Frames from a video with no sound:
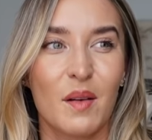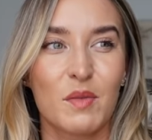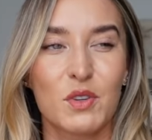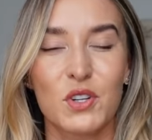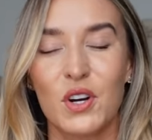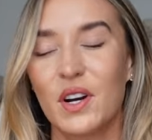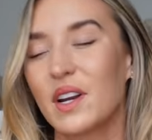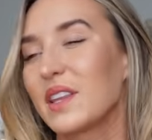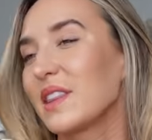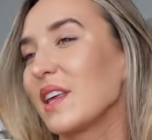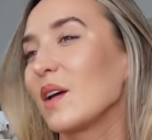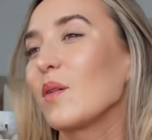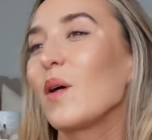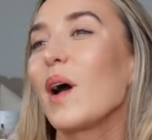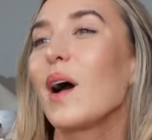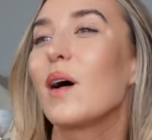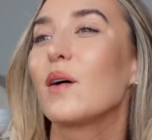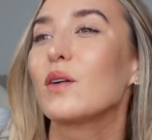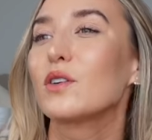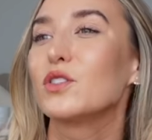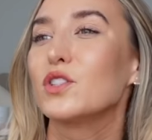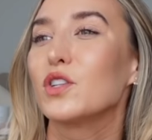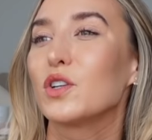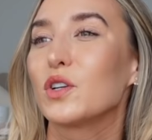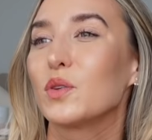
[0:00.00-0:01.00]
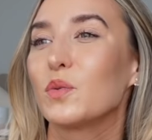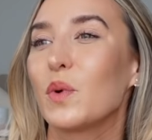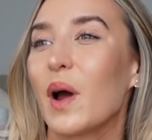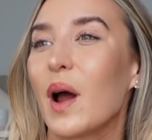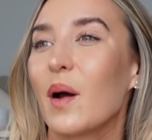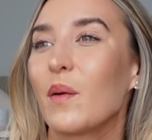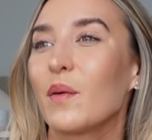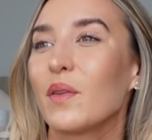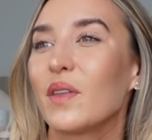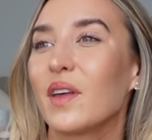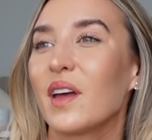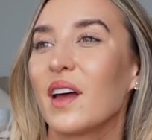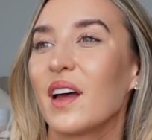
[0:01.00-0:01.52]
I'm trying to think what else you could wear
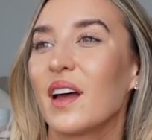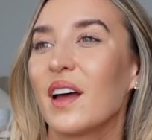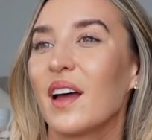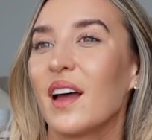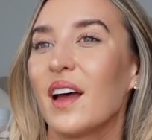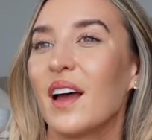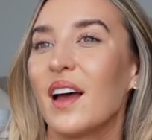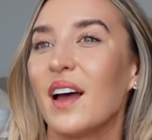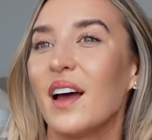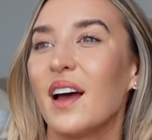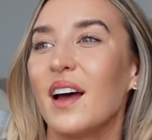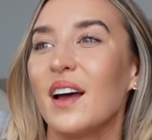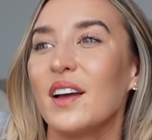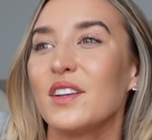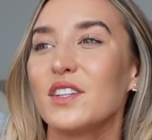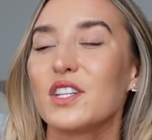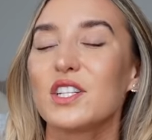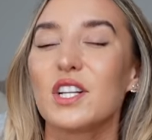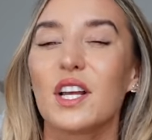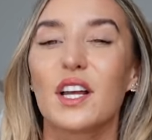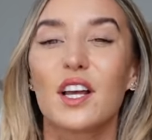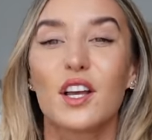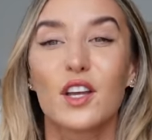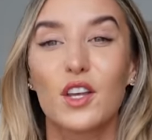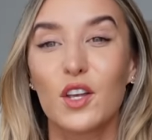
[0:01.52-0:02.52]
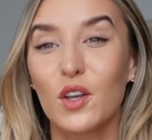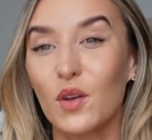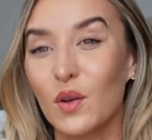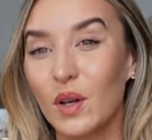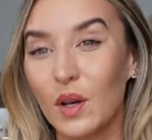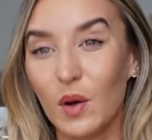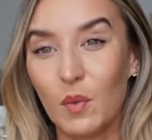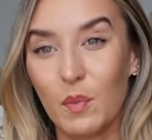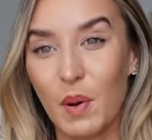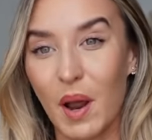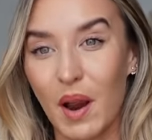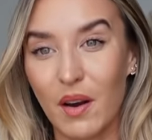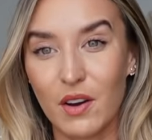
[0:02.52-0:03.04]
with it. Just, like, a cute
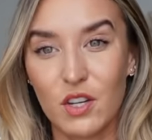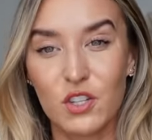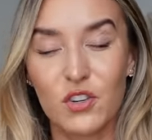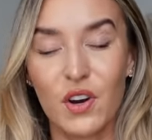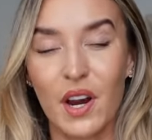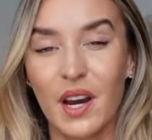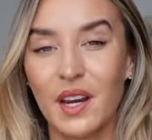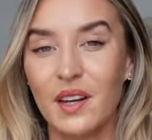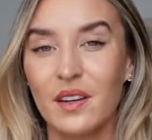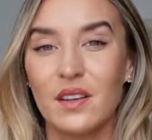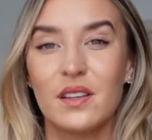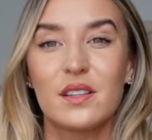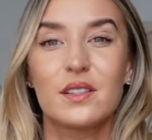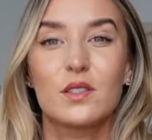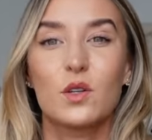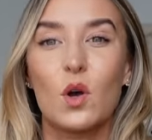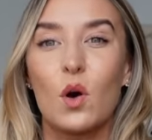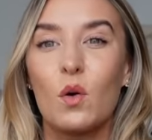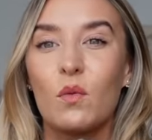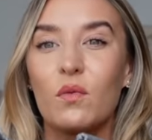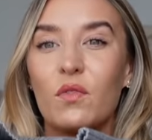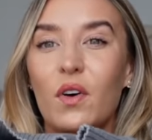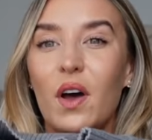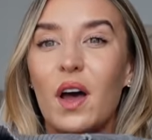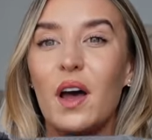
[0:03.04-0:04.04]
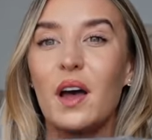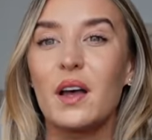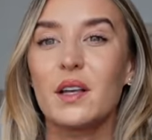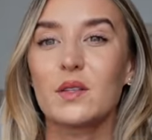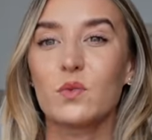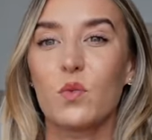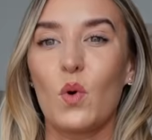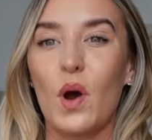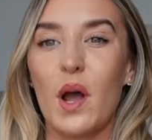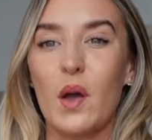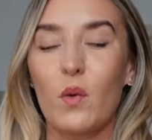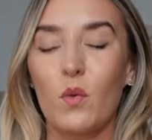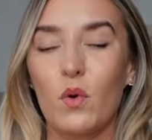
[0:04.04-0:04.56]
little pair of trainers, Converse,
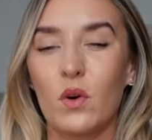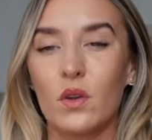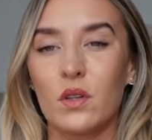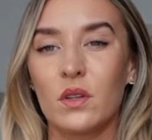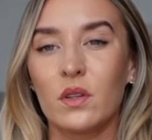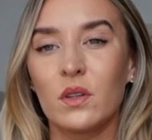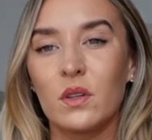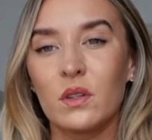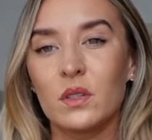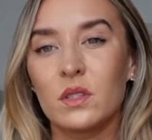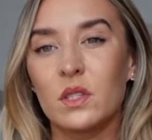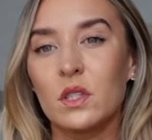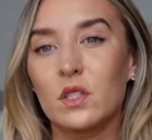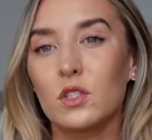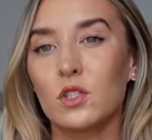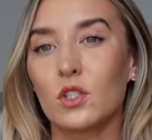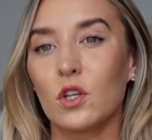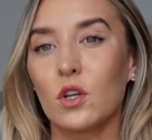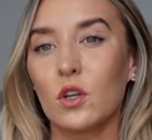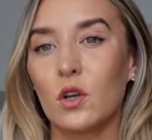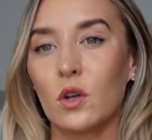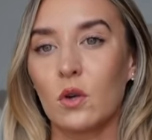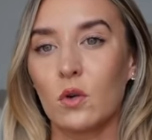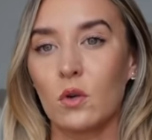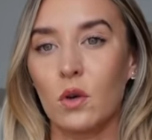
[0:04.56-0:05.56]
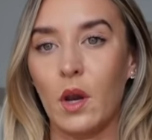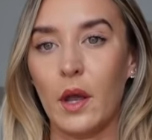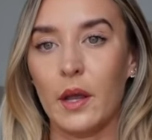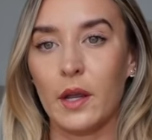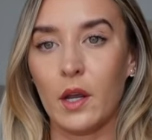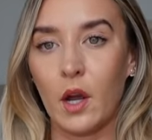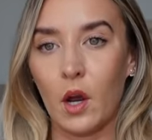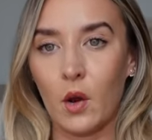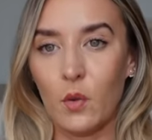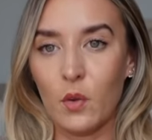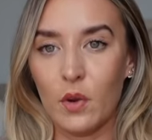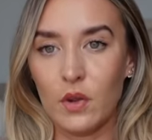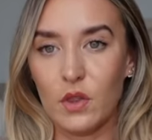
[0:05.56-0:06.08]
white ones to, like,
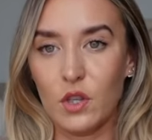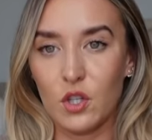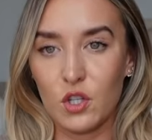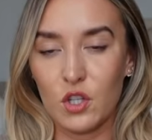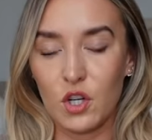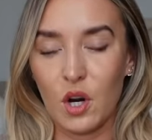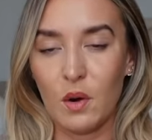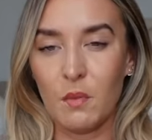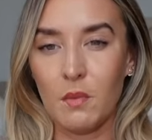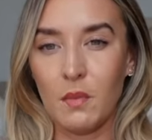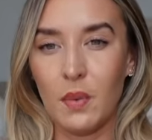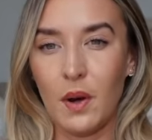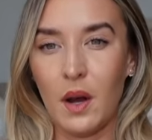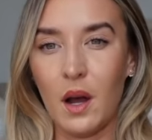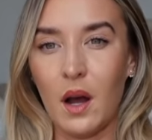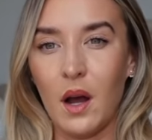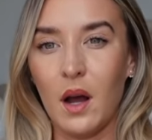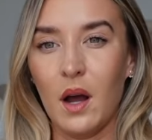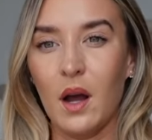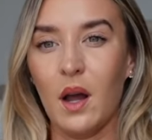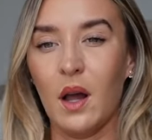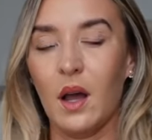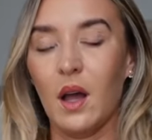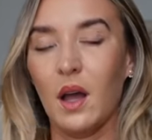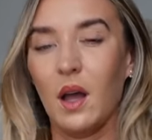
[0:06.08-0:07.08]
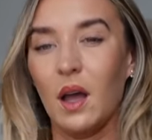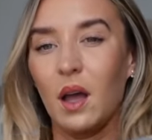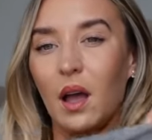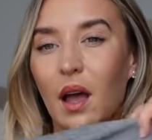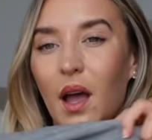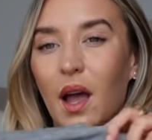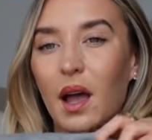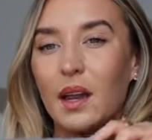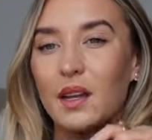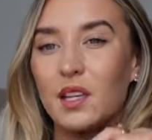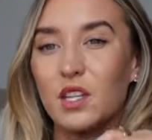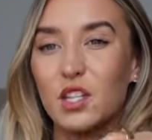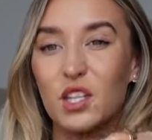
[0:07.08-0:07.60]
go with the jumper.
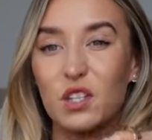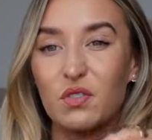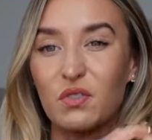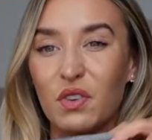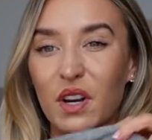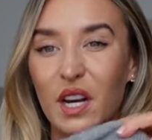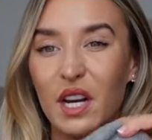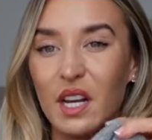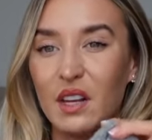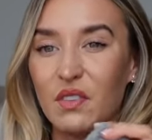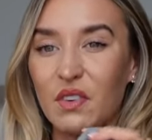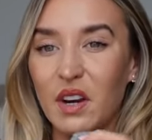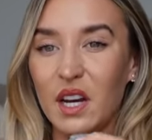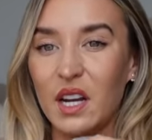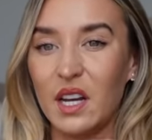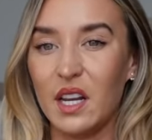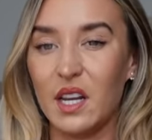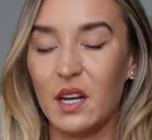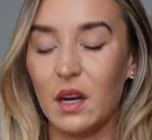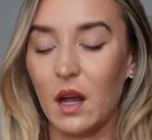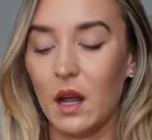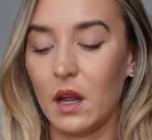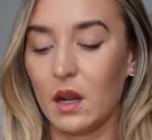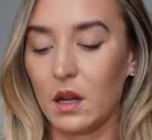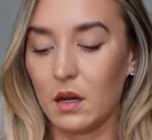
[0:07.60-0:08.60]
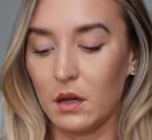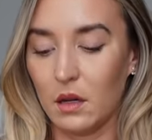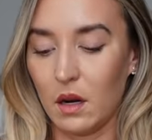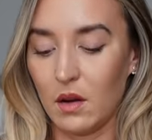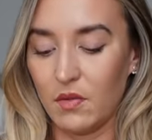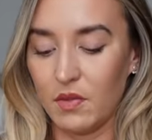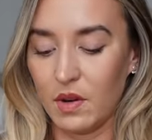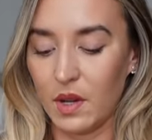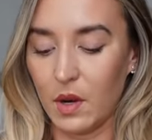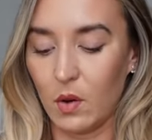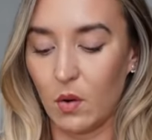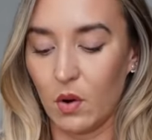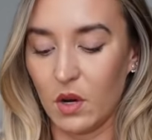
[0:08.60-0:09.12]
And it's just really, really, like,
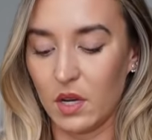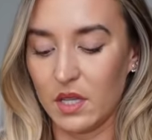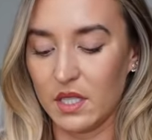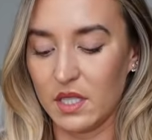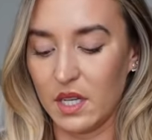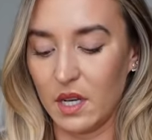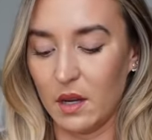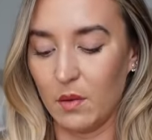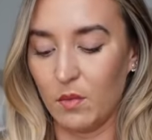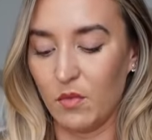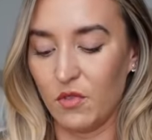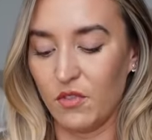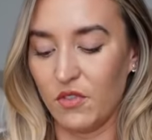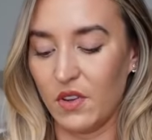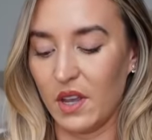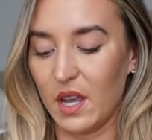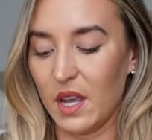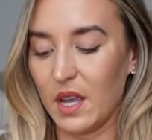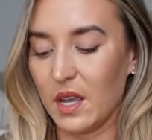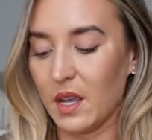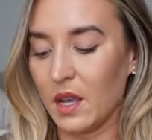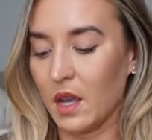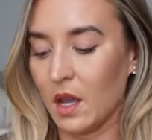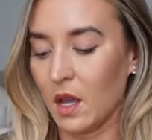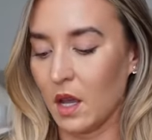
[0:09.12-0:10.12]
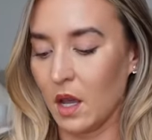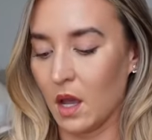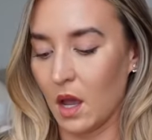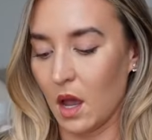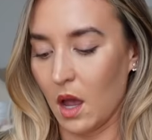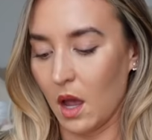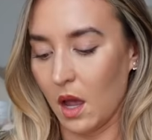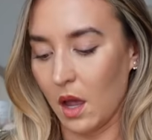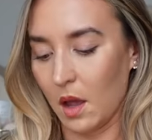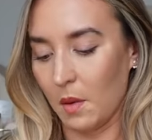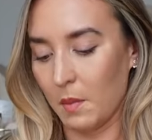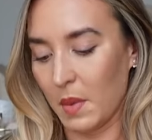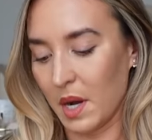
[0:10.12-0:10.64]
lovely quality and fit.
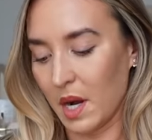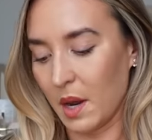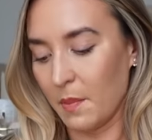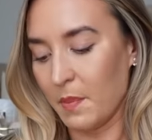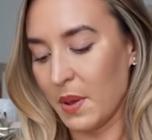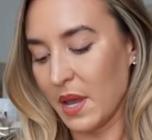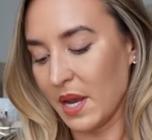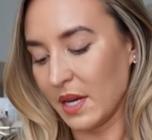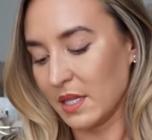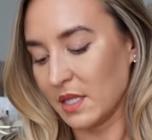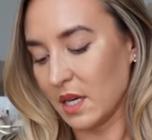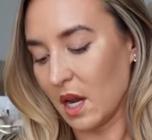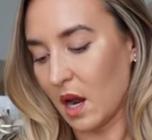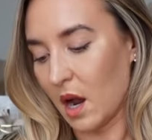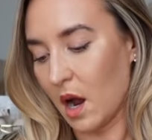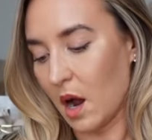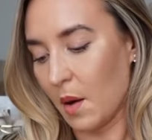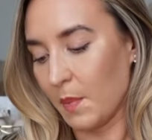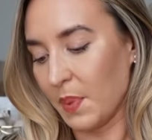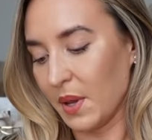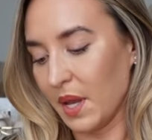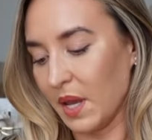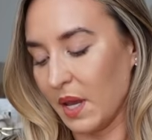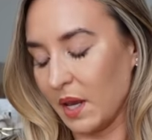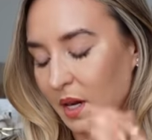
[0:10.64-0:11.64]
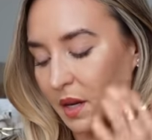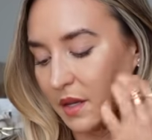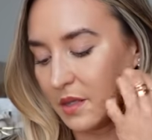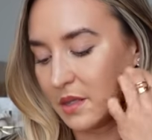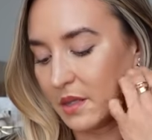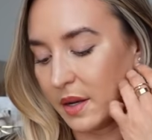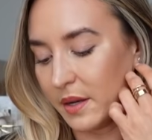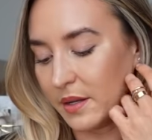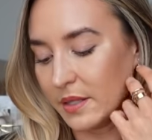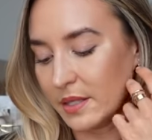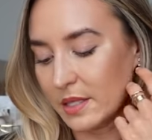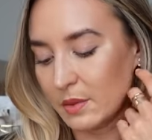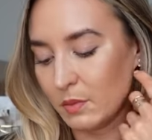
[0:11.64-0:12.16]
And I picked it up in a
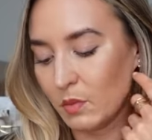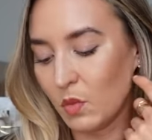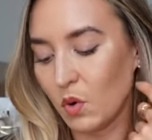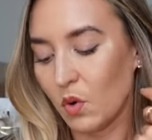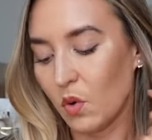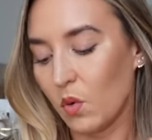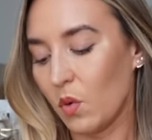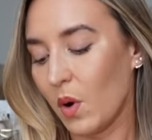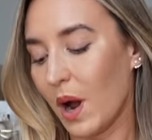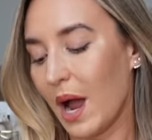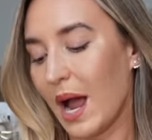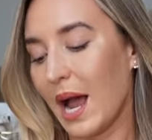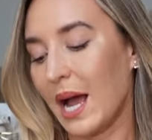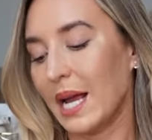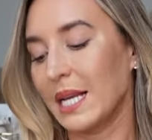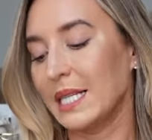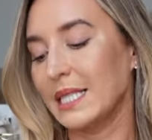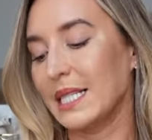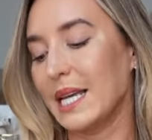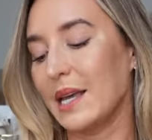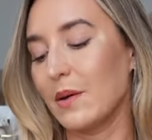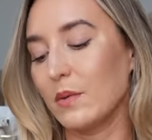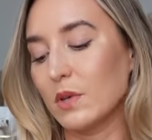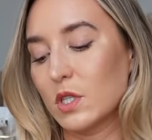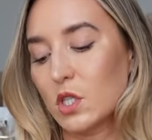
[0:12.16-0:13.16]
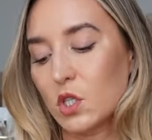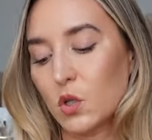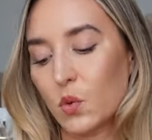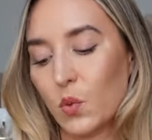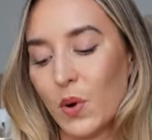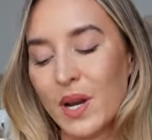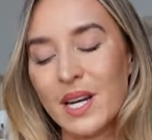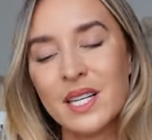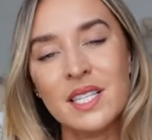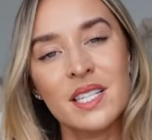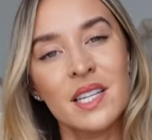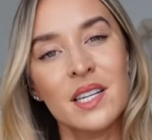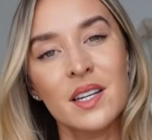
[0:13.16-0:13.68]
size small and it was
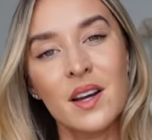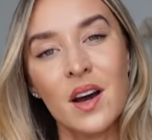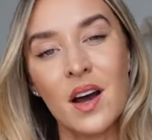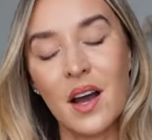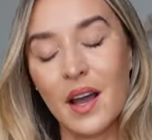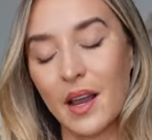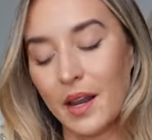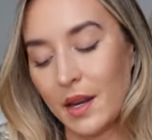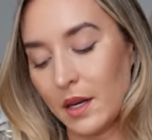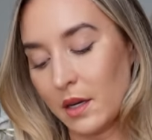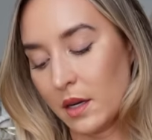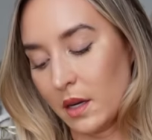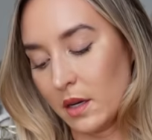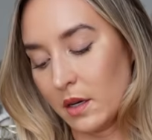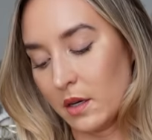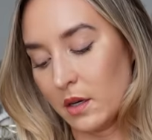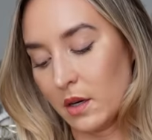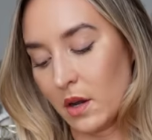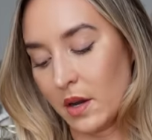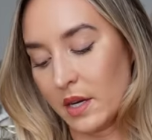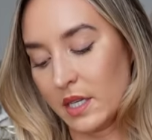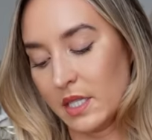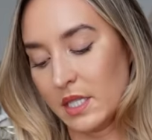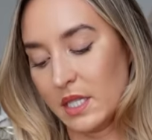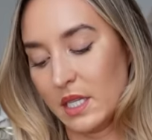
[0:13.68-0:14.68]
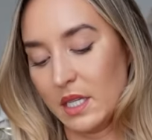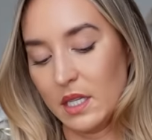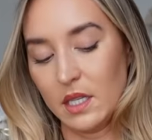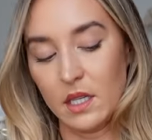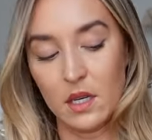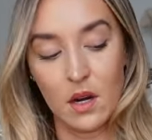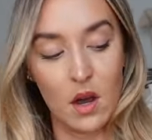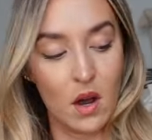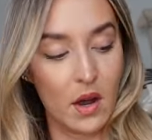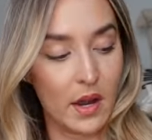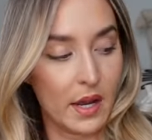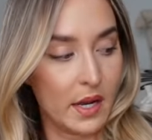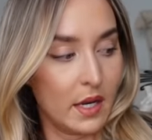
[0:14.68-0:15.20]

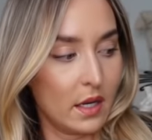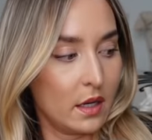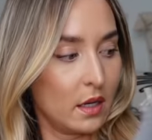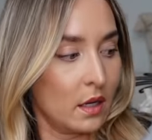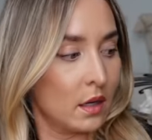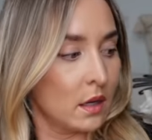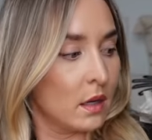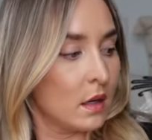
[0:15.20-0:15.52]
$29.99.